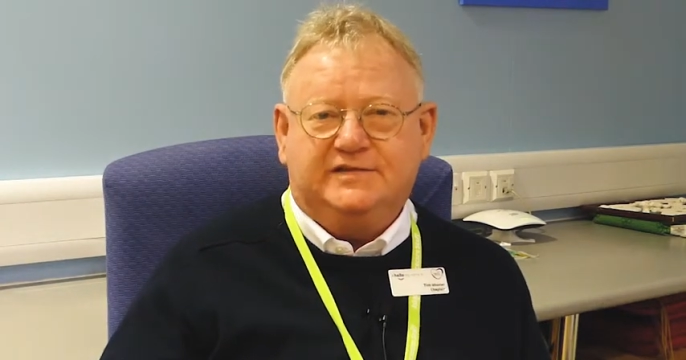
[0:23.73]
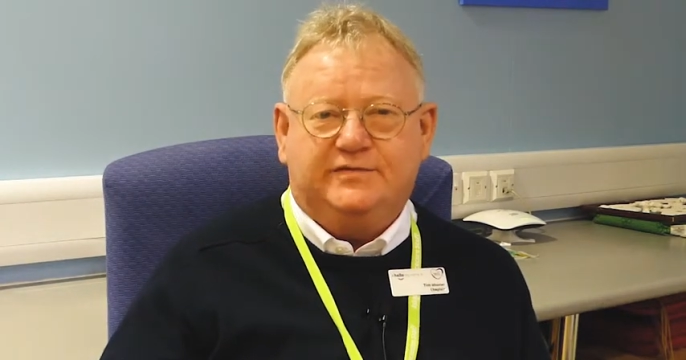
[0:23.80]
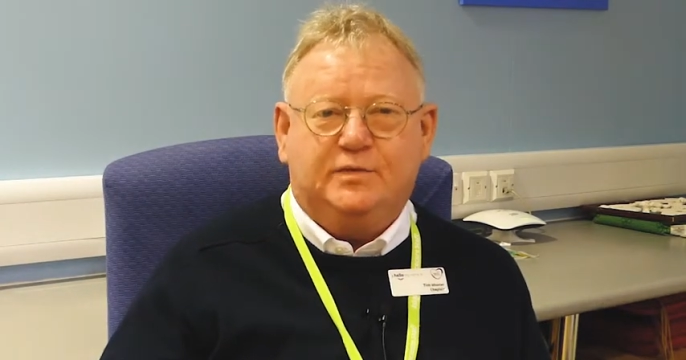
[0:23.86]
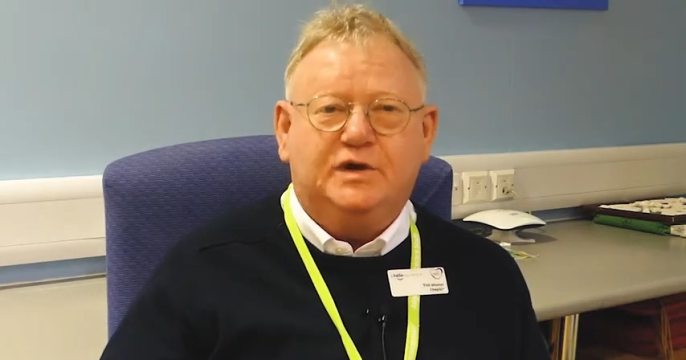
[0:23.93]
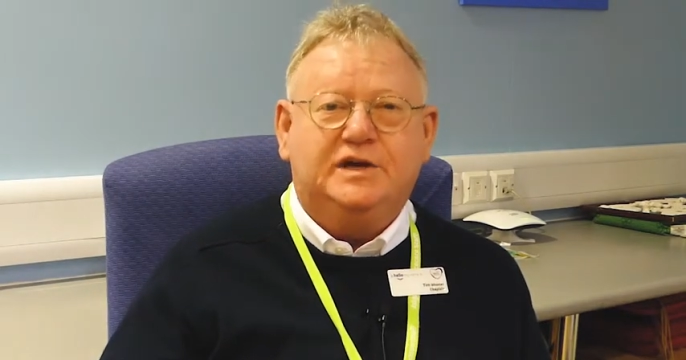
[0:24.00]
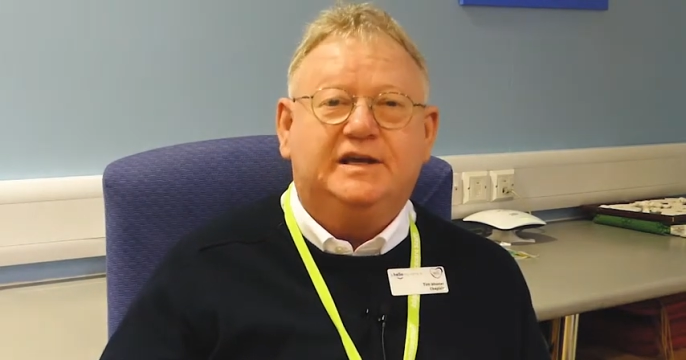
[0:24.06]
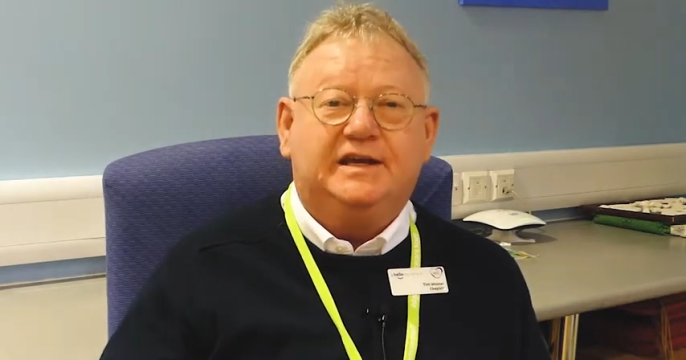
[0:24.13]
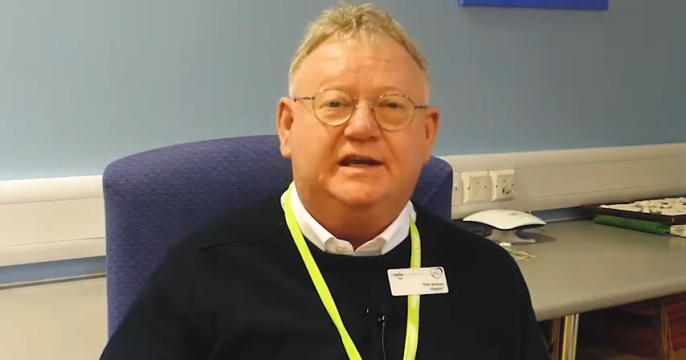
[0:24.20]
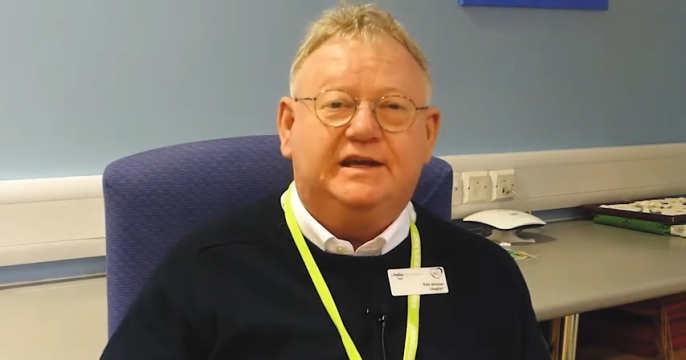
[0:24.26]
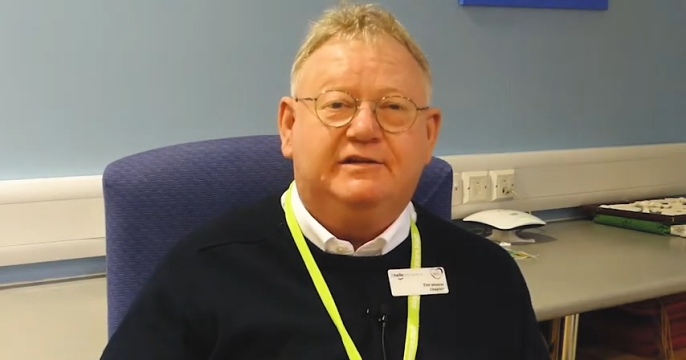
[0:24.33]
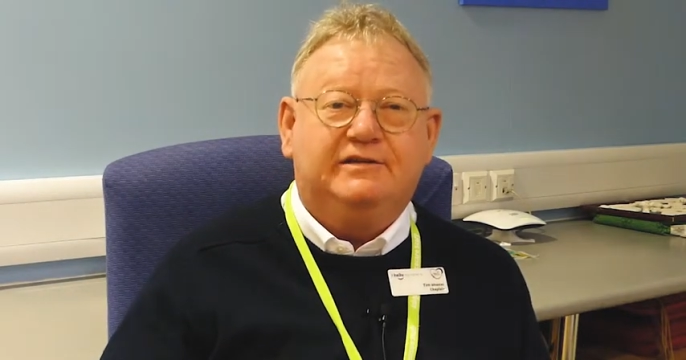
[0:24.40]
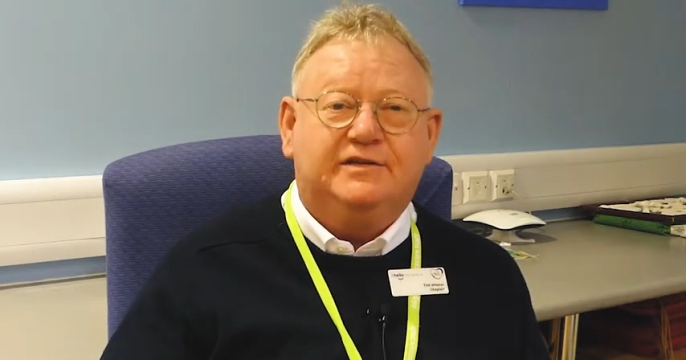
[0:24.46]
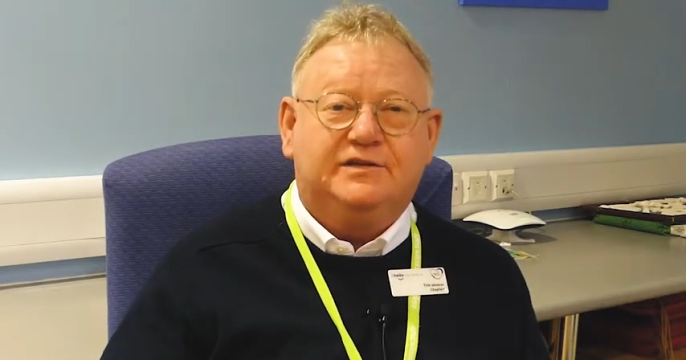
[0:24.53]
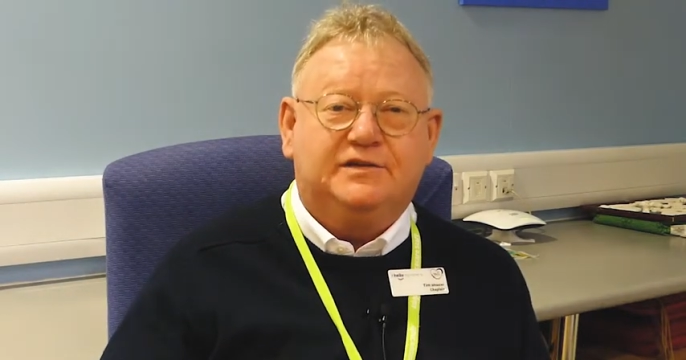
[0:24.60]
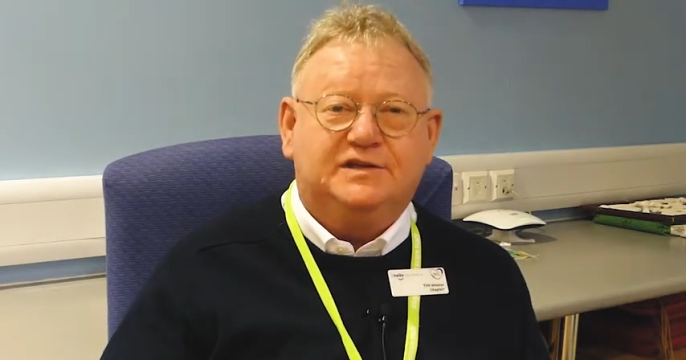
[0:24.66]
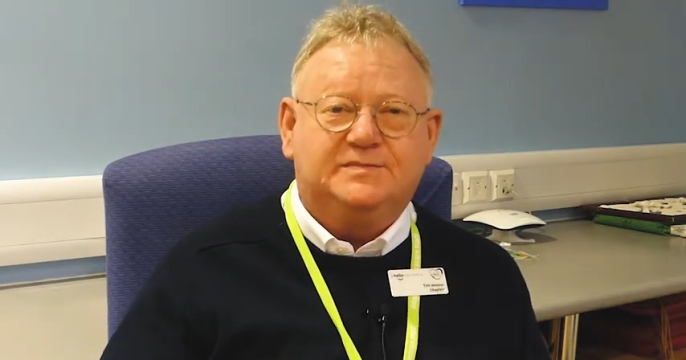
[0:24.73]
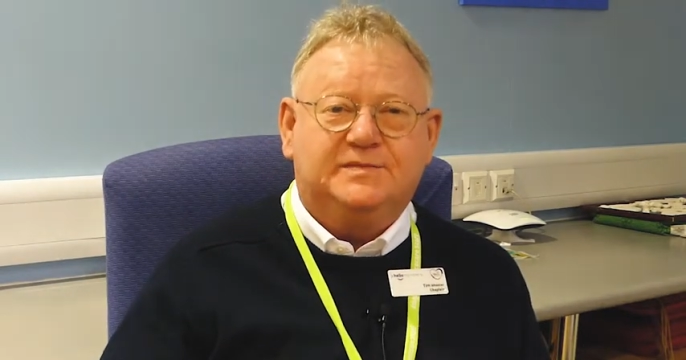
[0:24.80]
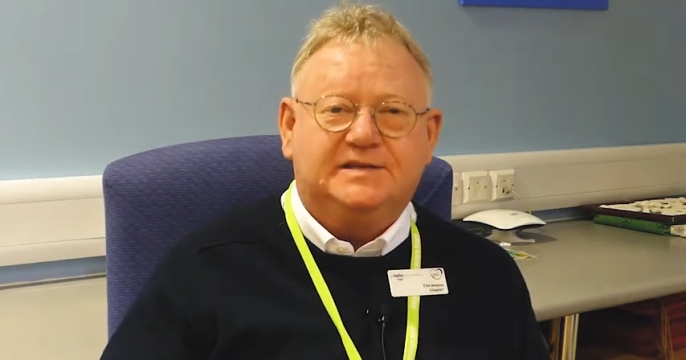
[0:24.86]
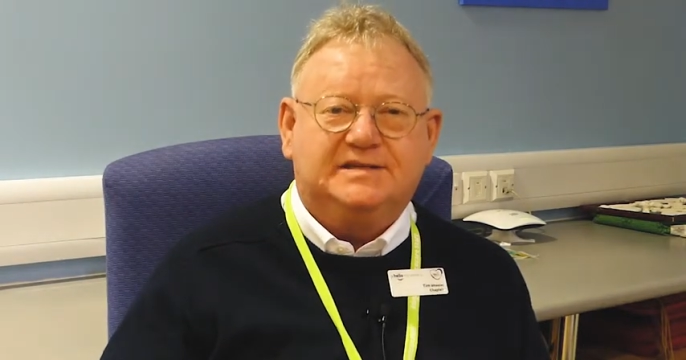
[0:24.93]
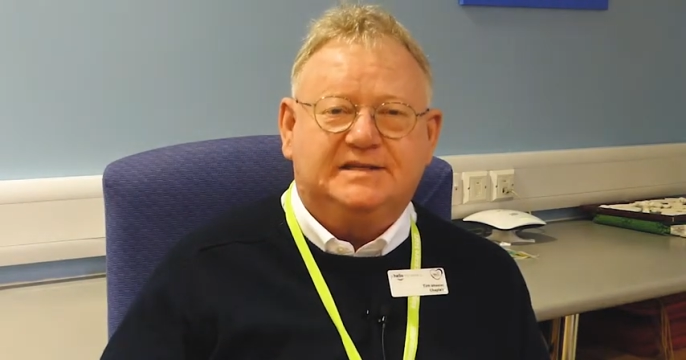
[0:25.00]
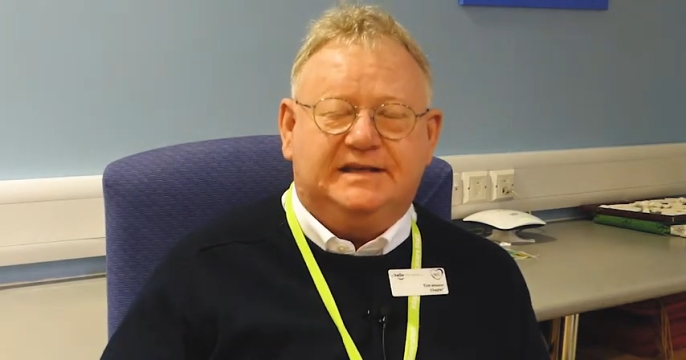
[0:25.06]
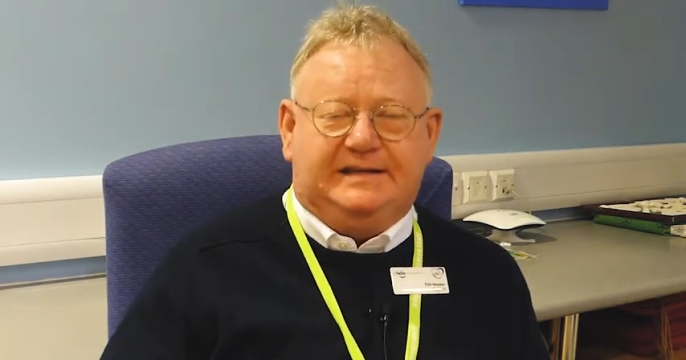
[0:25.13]
of working here at the
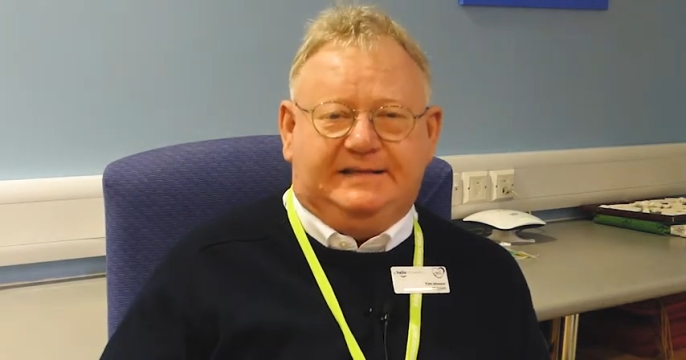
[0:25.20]
hospice.